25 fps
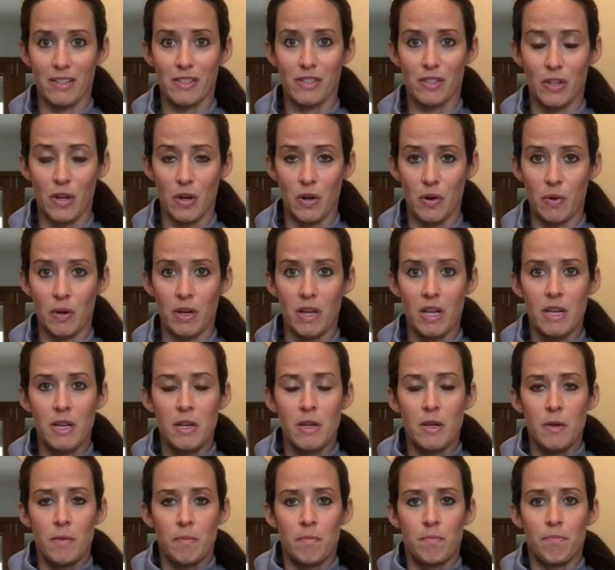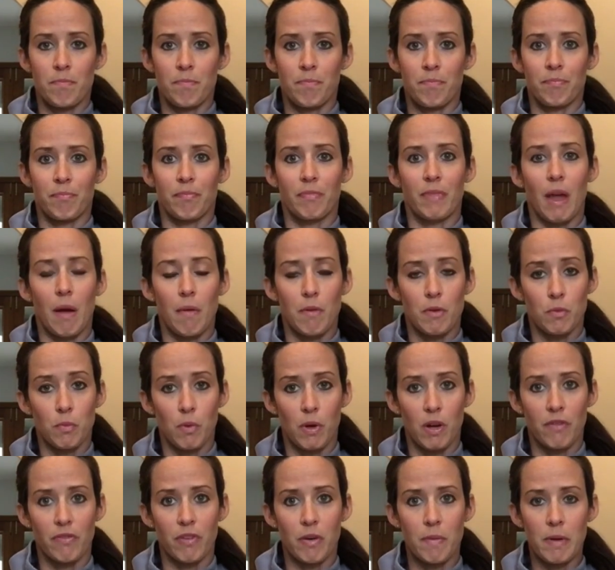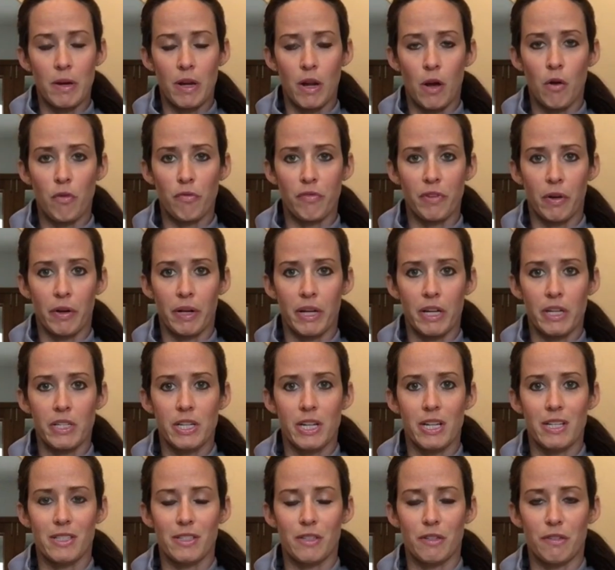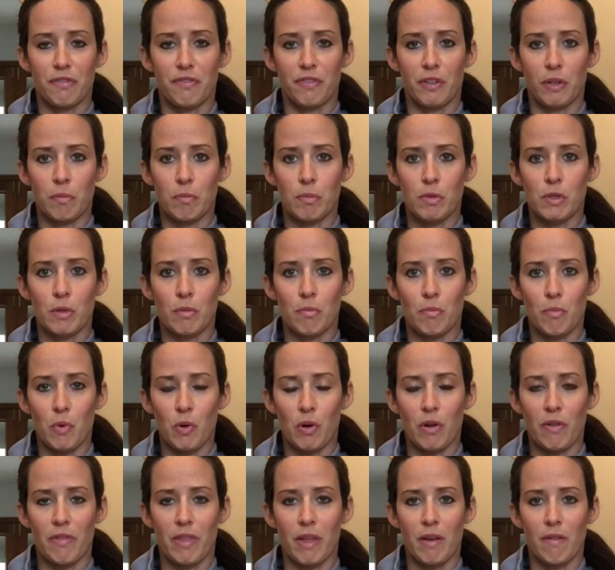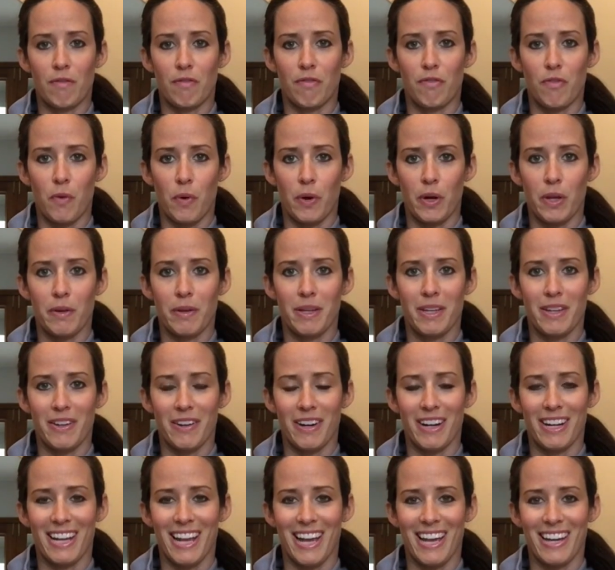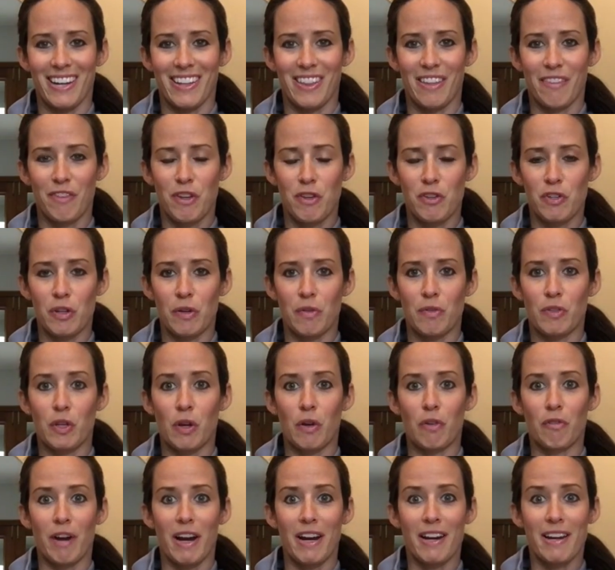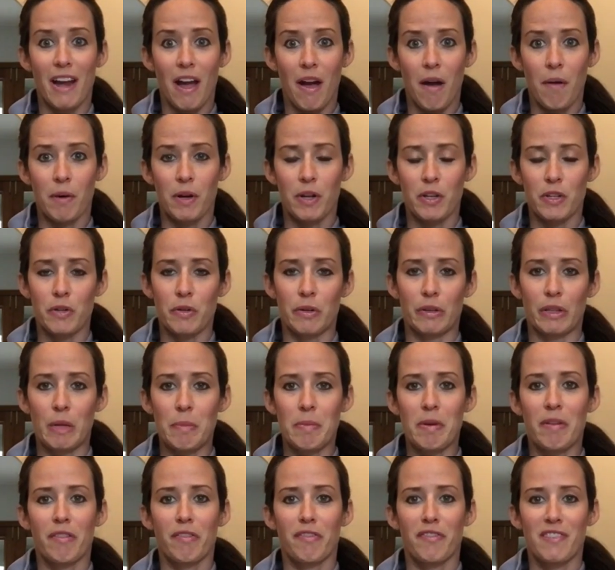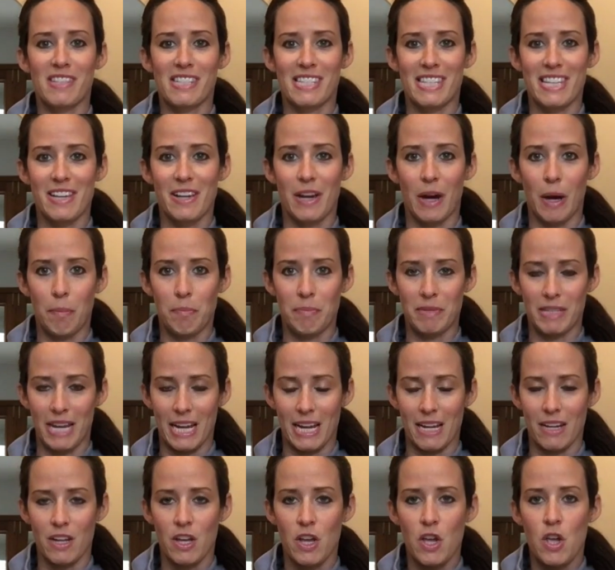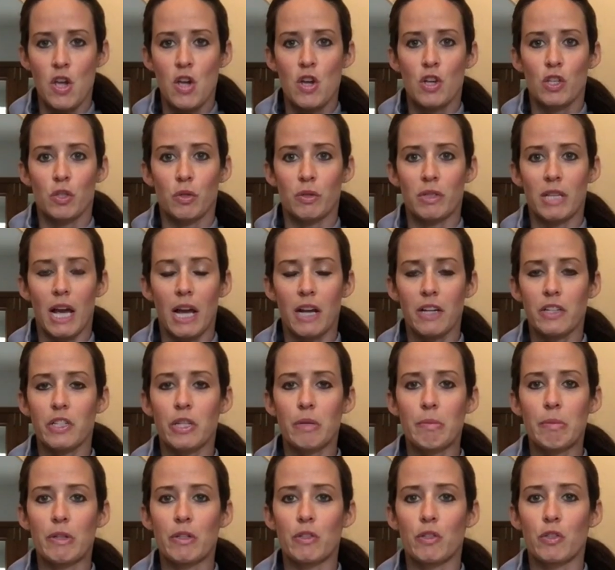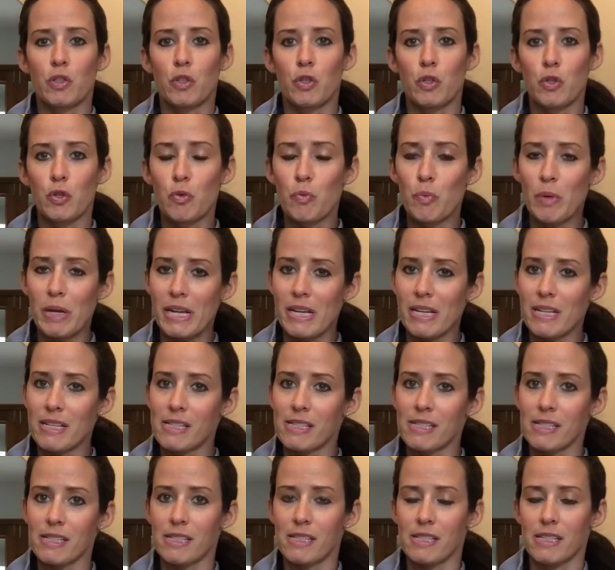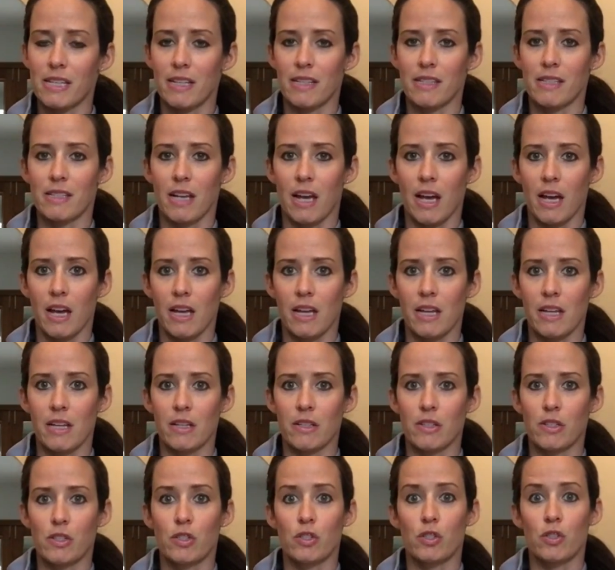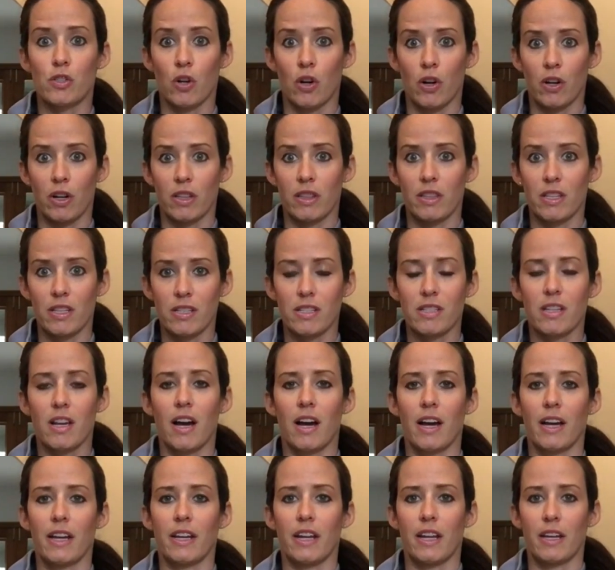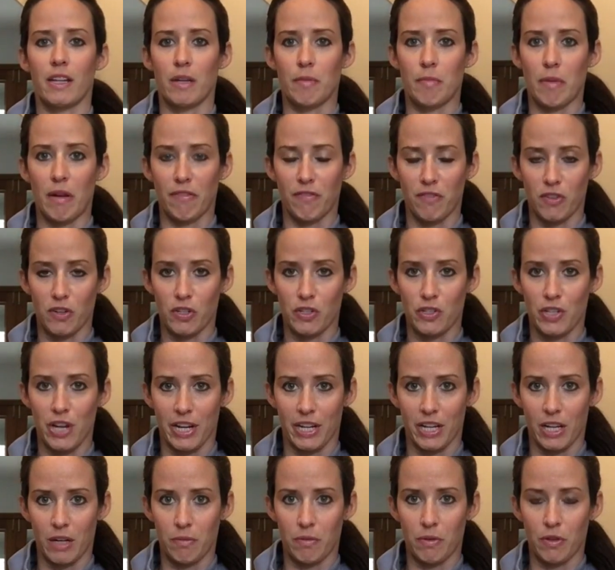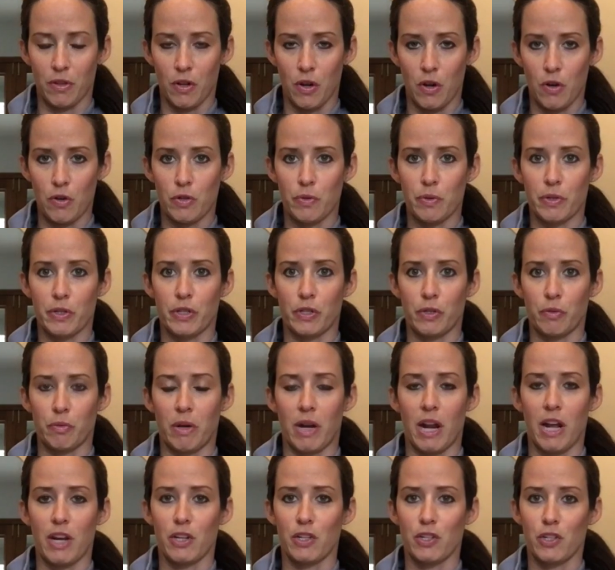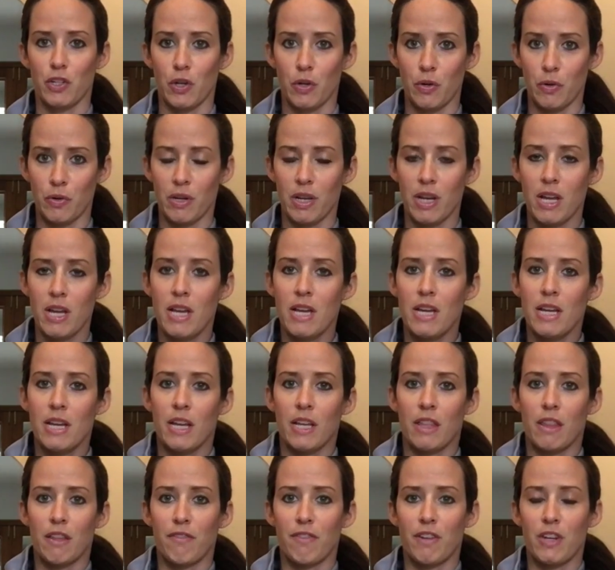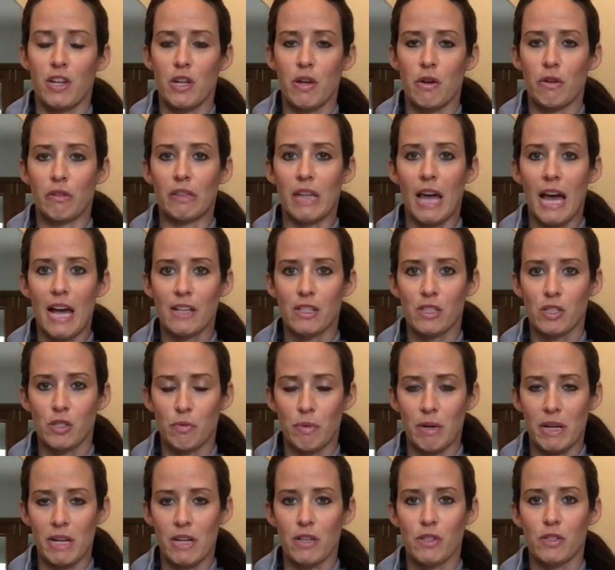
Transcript: So that was one of them, and hopefully I'll get a chance to film some more of them for you here again in the future. So right now I want to do a little bit of a physique update. So it's actually been 2 weeks since I started this cut and did my first check-in with coach, which is what I showed in the video last week.